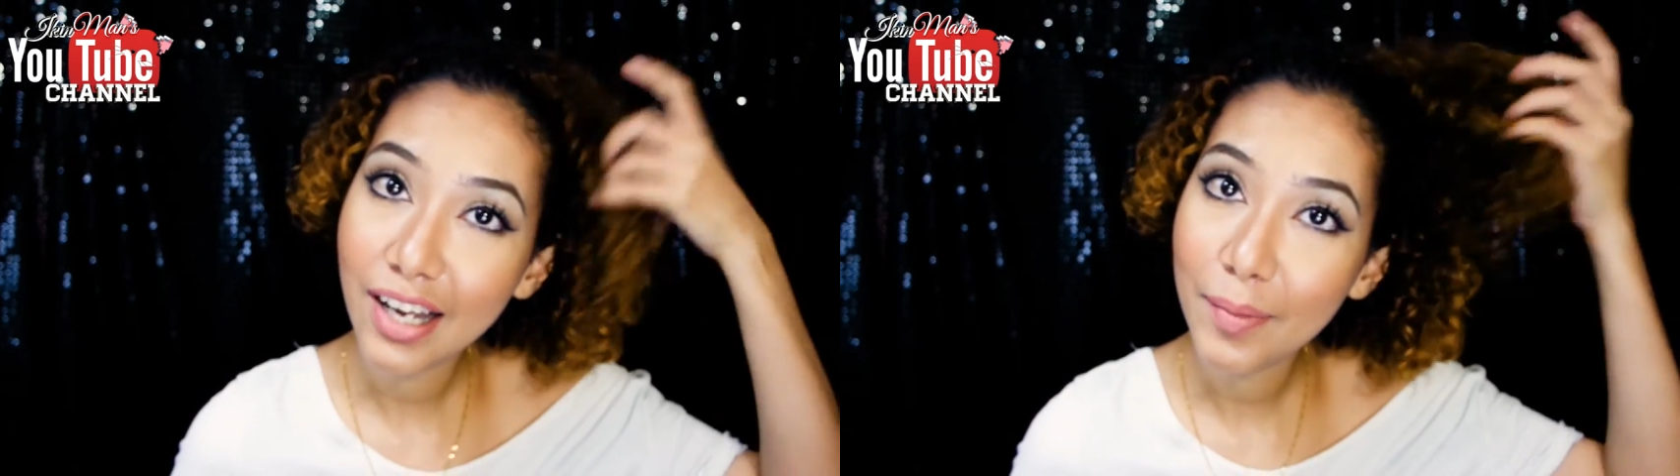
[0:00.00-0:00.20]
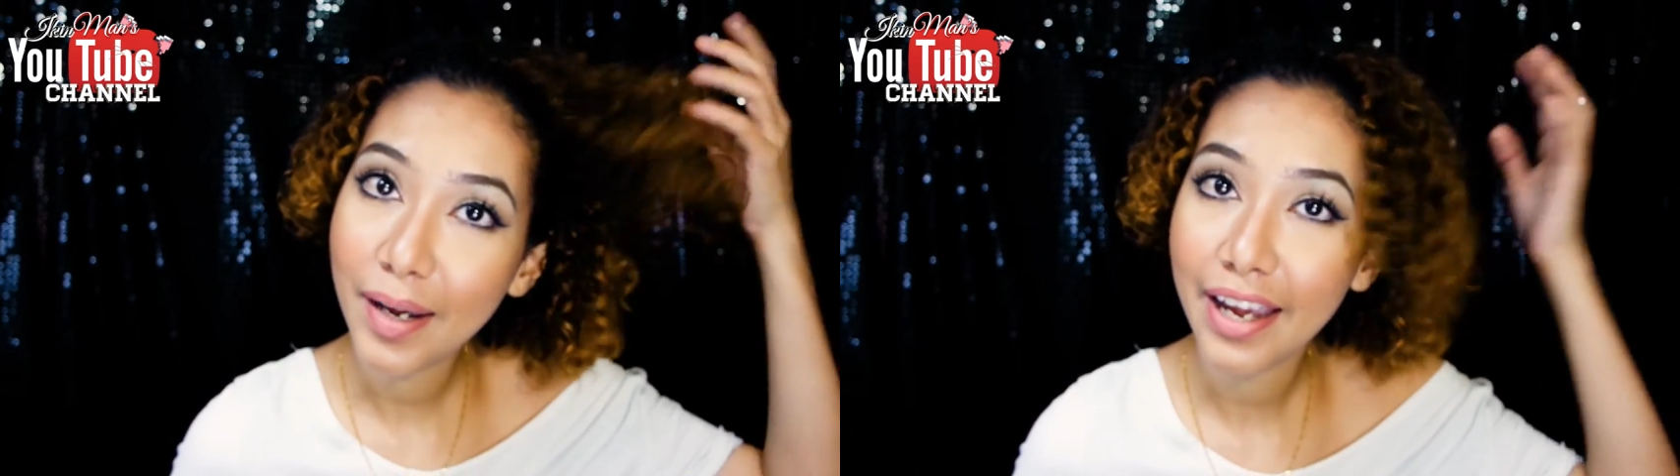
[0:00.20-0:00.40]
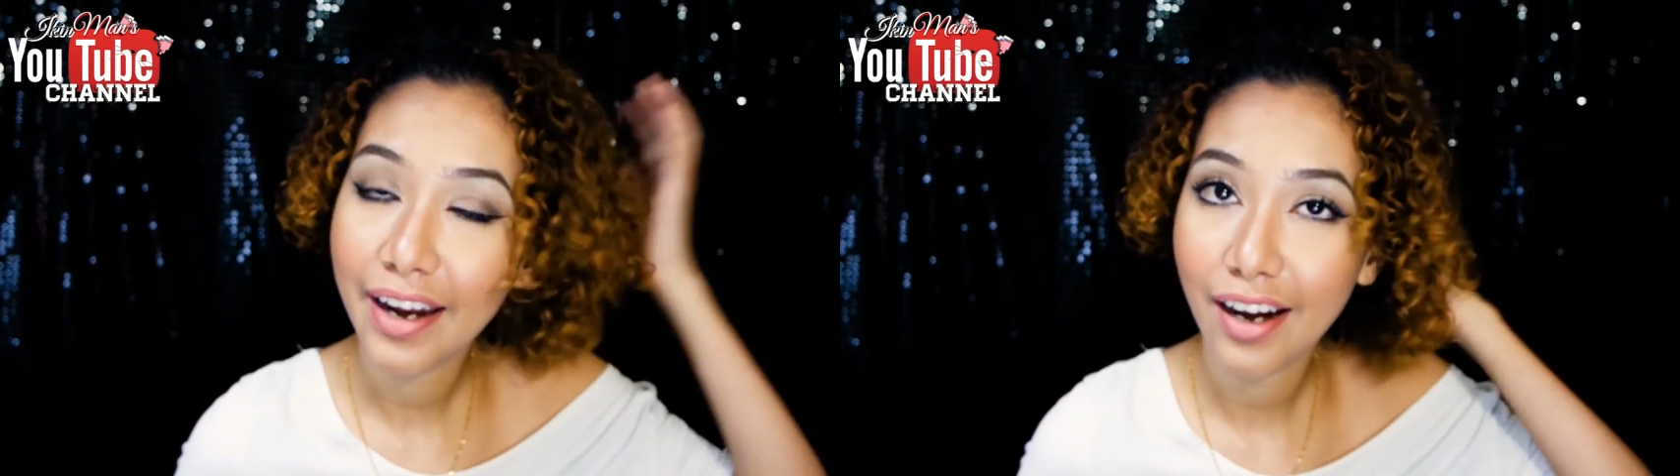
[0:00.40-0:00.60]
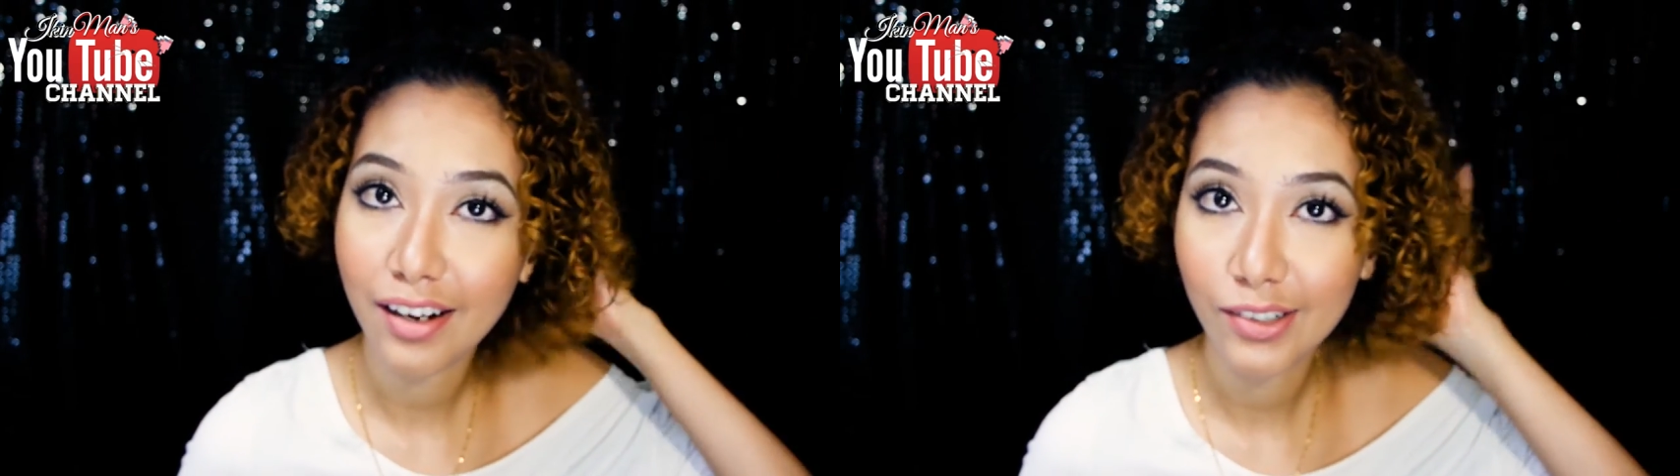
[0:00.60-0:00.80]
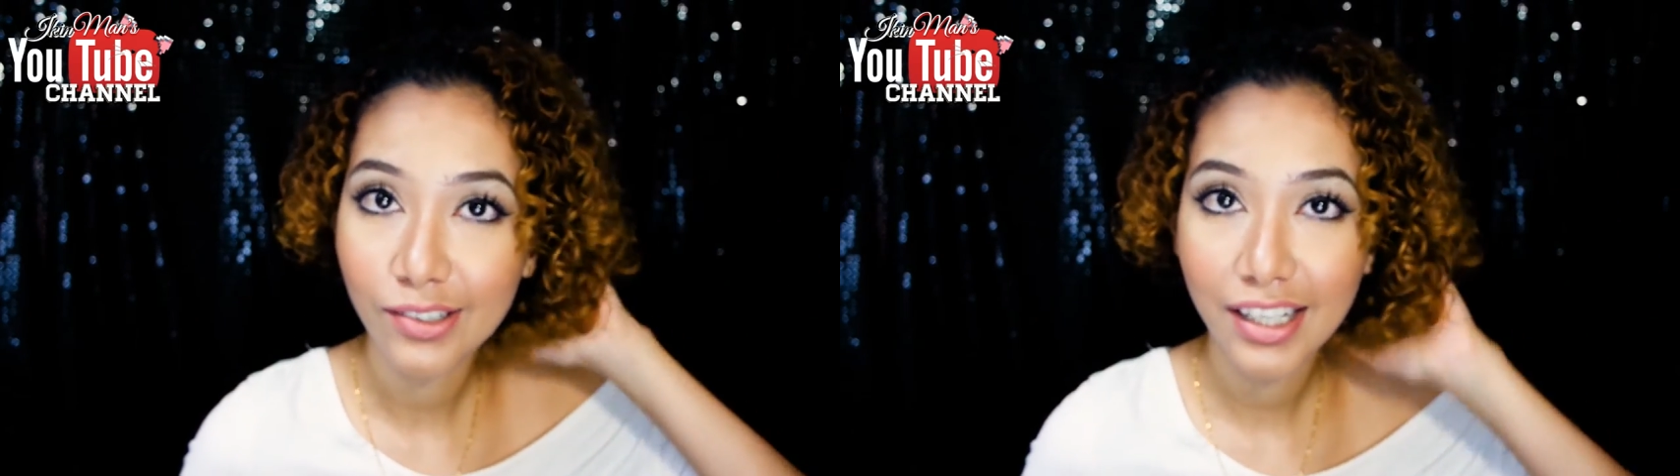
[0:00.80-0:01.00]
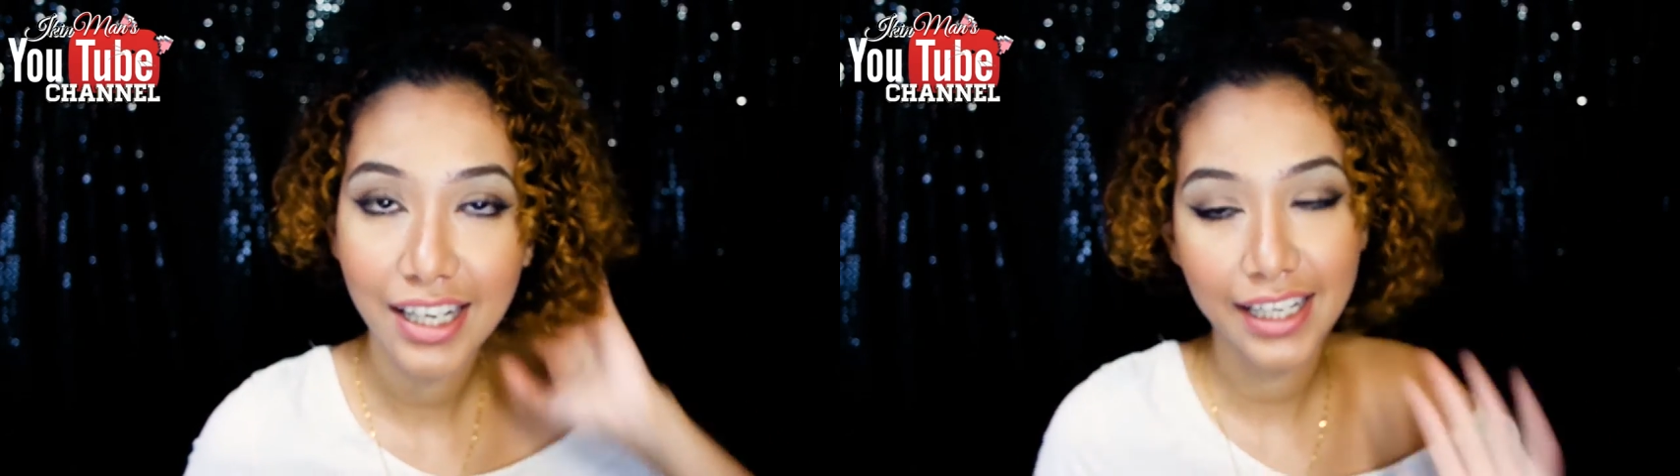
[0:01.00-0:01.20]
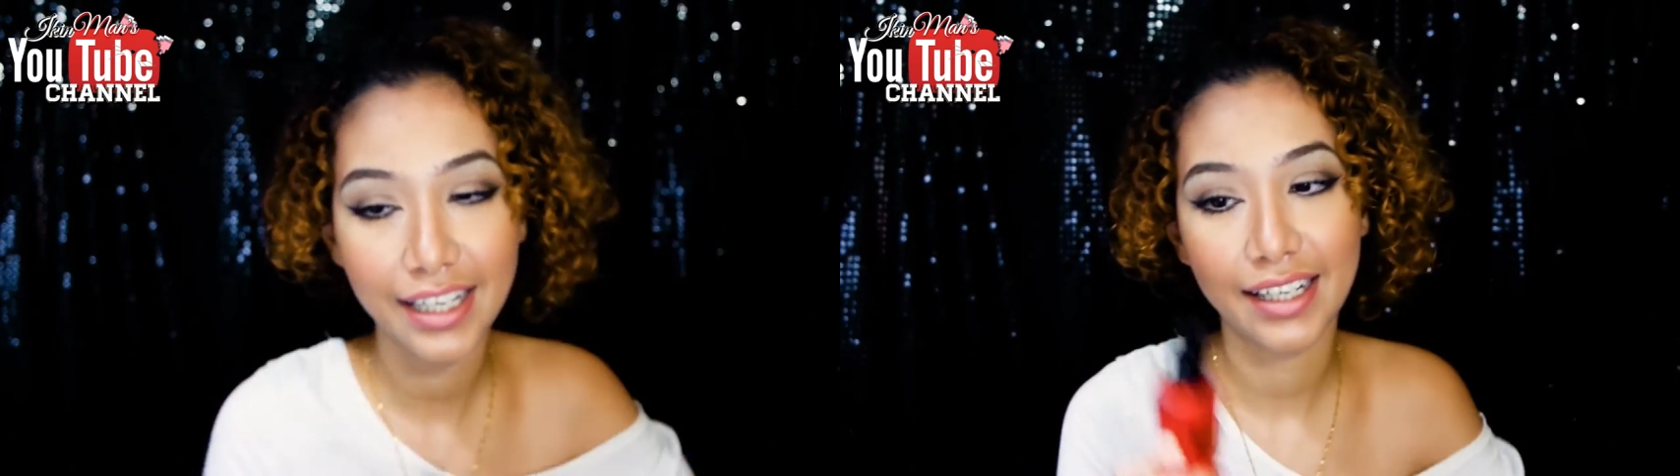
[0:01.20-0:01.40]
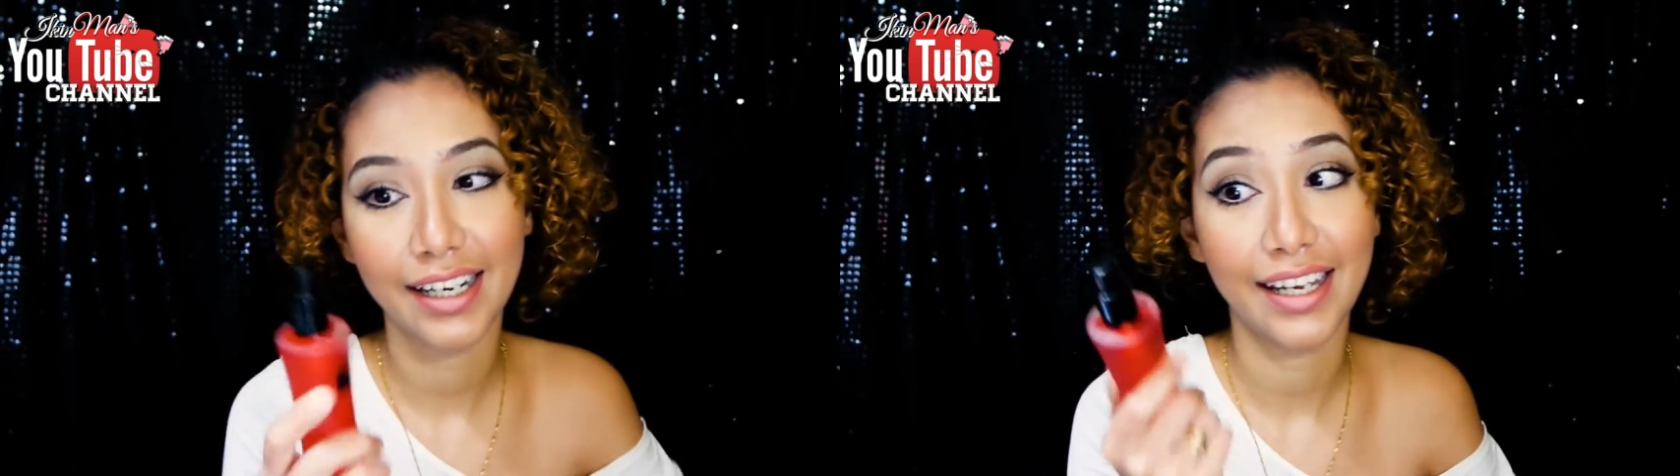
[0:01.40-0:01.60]
how my hair look
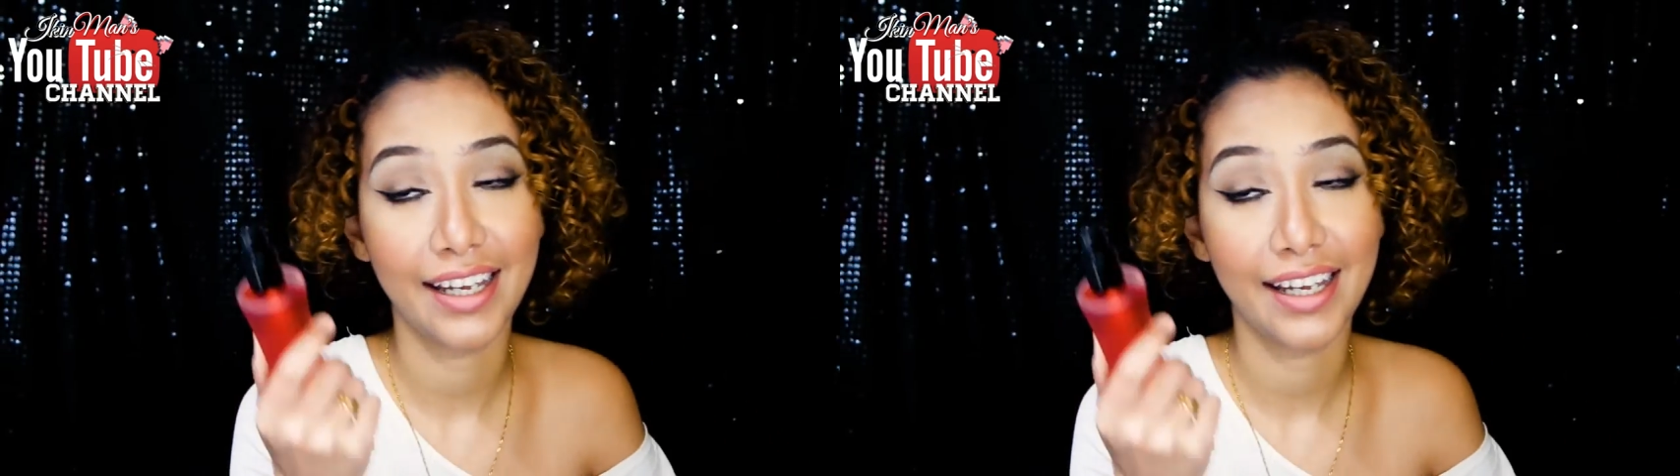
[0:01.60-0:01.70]
like,